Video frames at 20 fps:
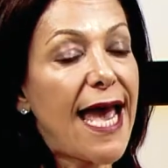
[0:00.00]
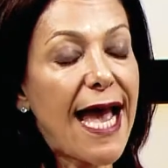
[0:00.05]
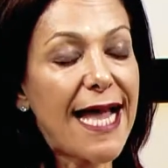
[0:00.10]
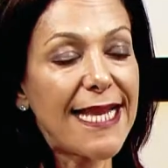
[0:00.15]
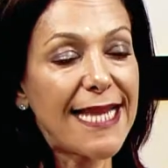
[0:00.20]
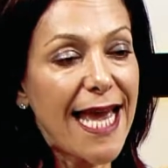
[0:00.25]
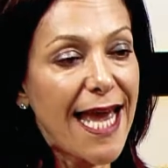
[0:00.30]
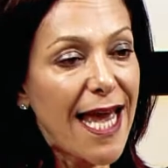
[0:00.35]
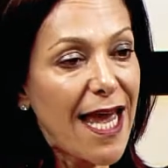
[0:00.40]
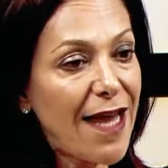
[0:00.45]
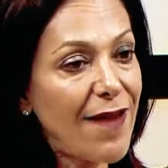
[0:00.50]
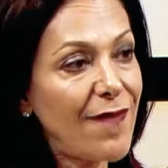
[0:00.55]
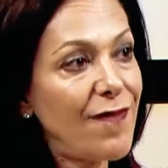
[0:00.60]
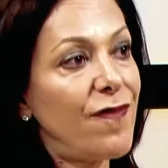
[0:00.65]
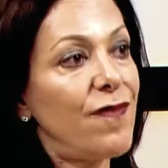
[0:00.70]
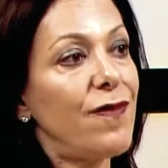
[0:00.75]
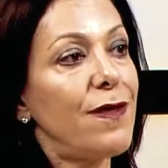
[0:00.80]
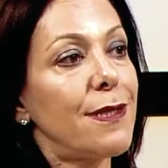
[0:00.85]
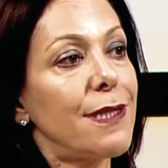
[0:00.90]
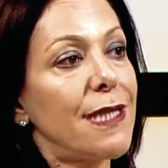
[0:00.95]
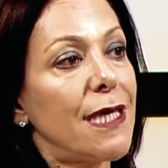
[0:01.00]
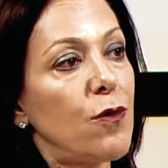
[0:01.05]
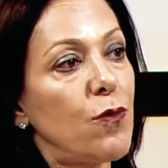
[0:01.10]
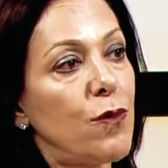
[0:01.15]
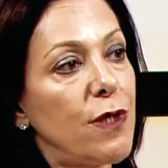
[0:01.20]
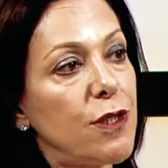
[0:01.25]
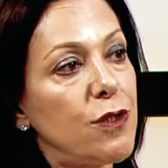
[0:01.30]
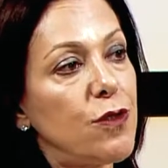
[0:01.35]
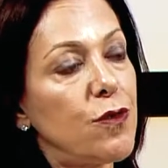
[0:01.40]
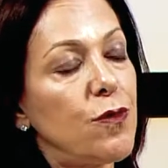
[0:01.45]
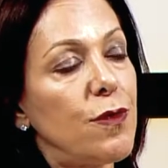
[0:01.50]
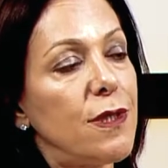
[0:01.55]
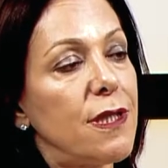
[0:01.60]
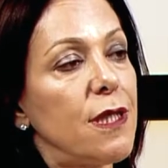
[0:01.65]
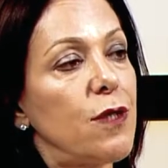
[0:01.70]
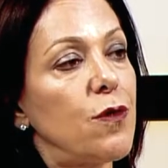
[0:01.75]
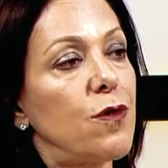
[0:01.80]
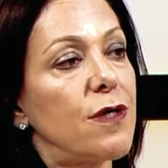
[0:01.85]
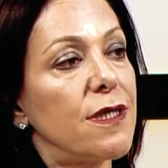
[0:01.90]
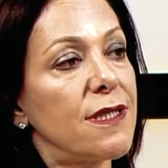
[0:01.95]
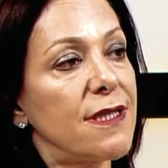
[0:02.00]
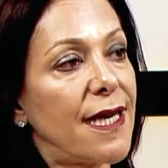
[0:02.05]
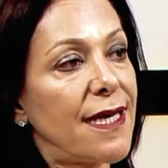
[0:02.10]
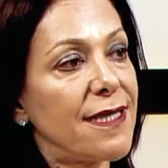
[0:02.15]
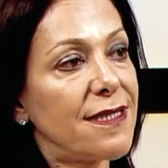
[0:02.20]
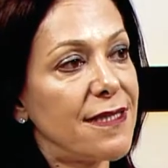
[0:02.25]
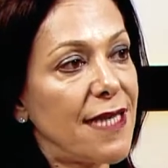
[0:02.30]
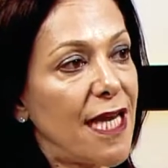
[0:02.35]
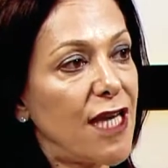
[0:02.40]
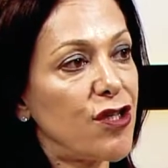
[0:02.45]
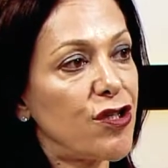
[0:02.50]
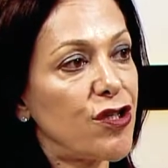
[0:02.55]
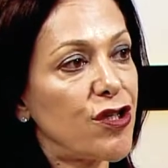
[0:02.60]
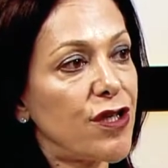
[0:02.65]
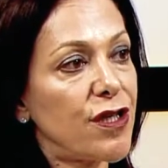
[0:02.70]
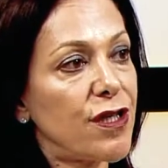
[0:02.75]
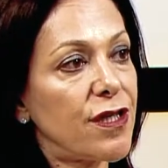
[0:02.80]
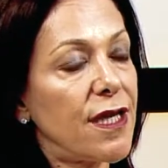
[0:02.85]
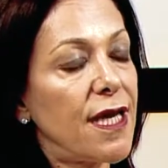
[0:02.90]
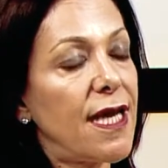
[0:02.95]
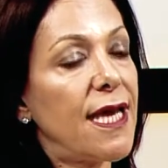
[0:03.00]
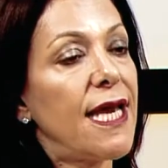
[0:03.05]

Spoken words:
And everything we do in the organization